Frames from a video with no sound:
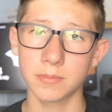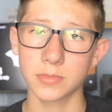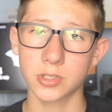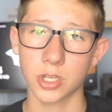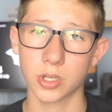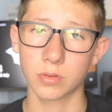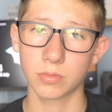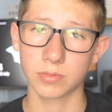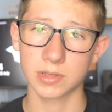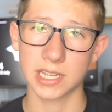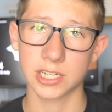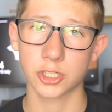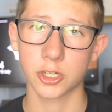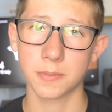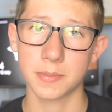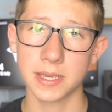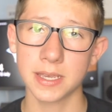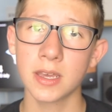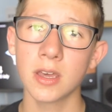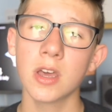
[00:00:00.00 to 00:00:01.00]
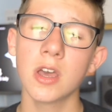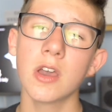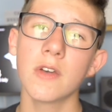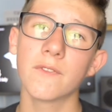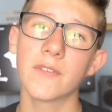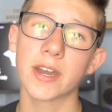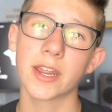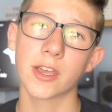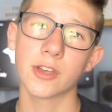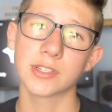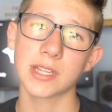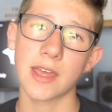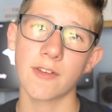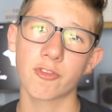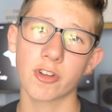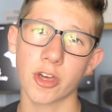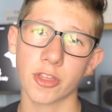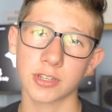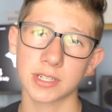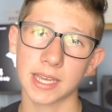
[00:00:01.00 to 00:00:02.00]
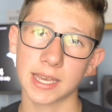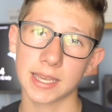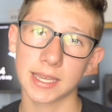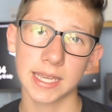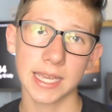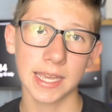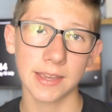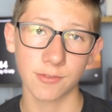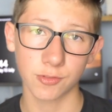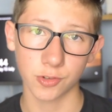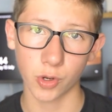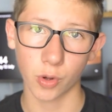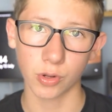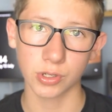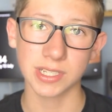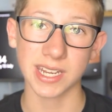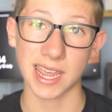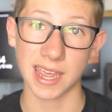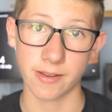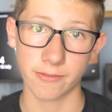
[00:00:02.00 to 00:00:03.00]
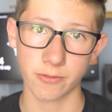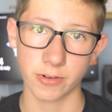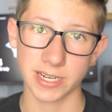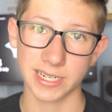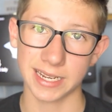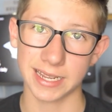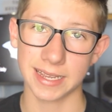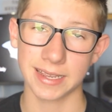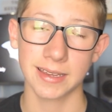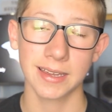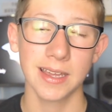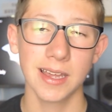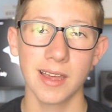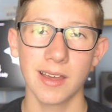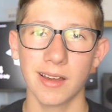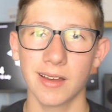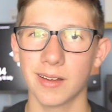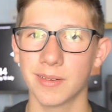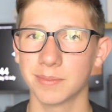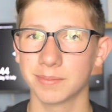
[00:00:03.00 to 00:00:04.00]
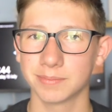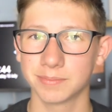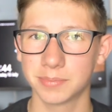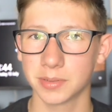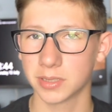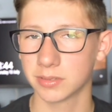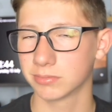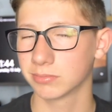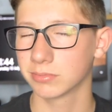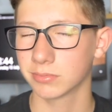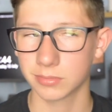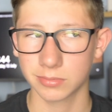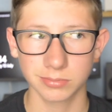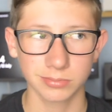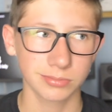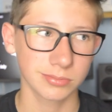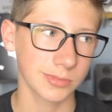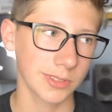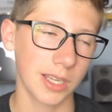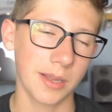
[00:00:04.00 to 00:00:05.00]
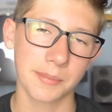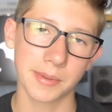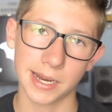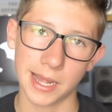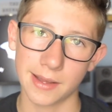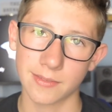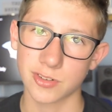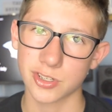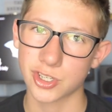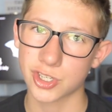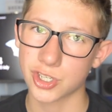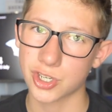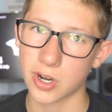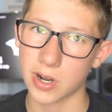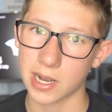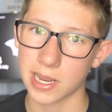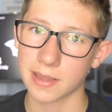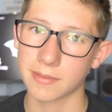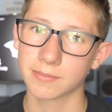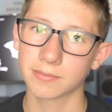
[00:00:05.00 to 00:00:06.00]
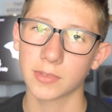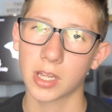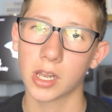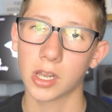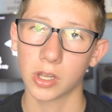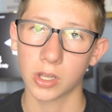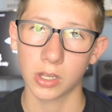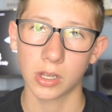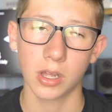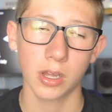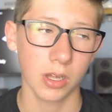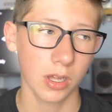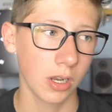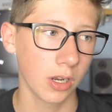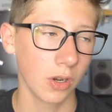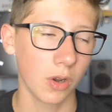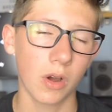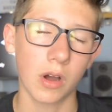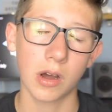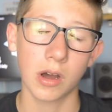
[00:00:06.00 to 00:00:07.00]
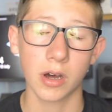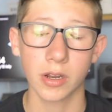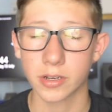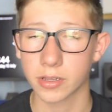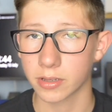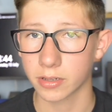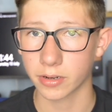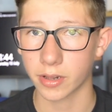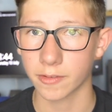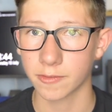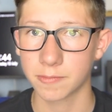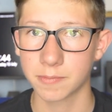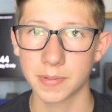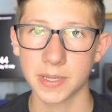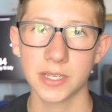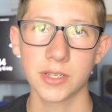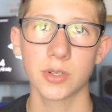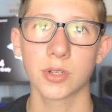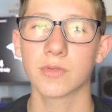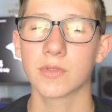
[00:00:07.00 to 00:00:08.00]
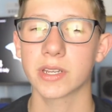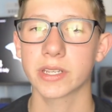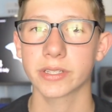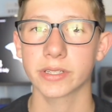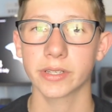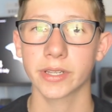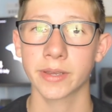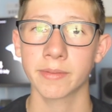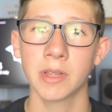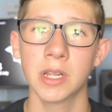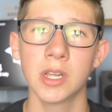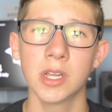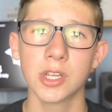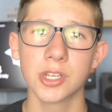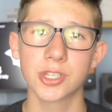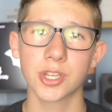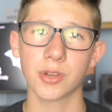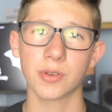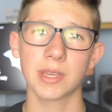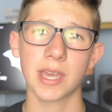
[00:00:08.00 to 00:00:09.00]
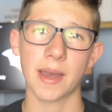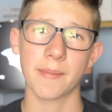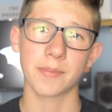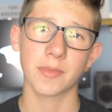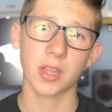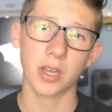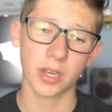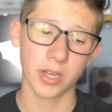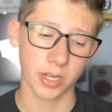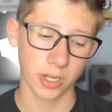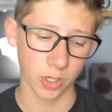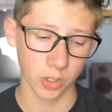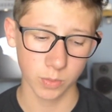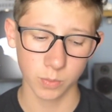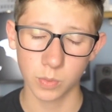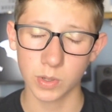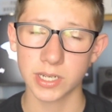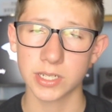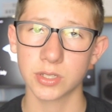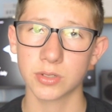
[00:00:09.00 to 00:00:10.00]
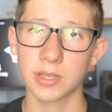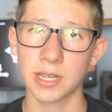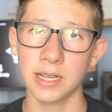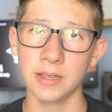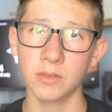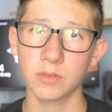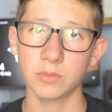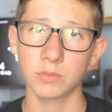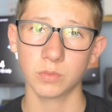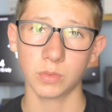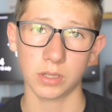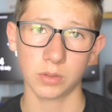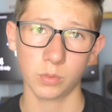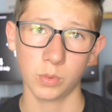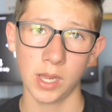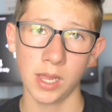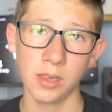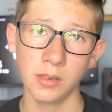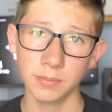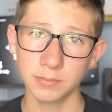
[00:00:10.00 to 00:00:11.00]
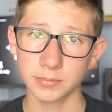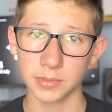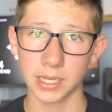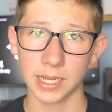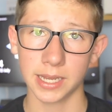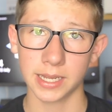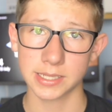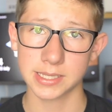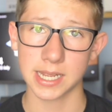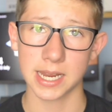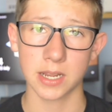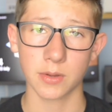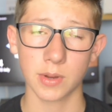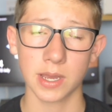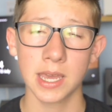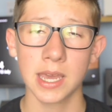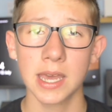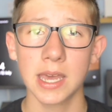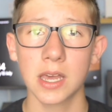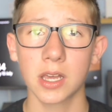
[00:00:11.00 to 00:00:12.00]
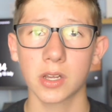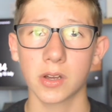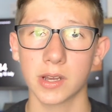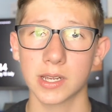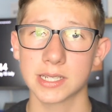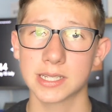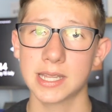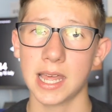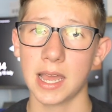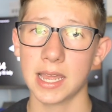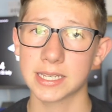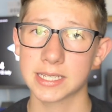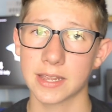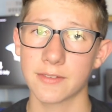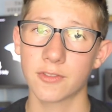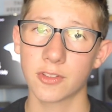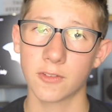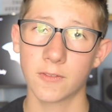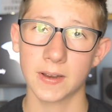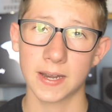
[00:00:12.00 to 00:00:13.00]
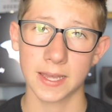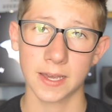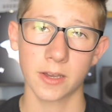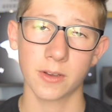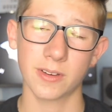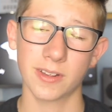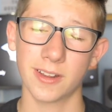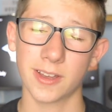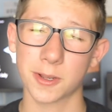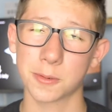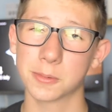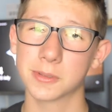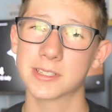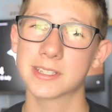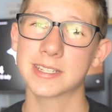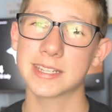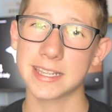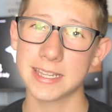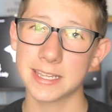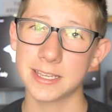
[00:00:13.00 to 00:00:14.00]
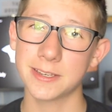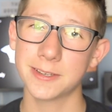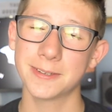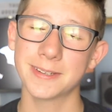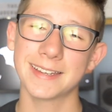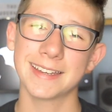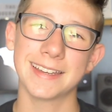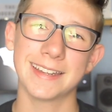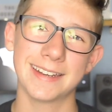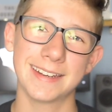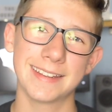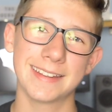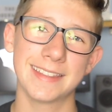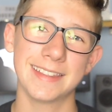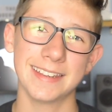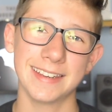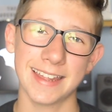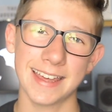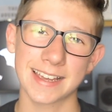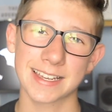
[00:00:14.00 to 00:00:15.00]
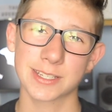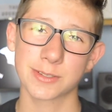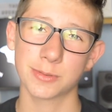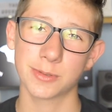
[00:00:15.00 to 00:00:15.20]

So there should be videos every other day, if not every day. But I'm gonna have to try a lot harder than I've been doing recently. So yeah, I hope we do that well. And anyway, guys, that is it for the video, and I will see you in the next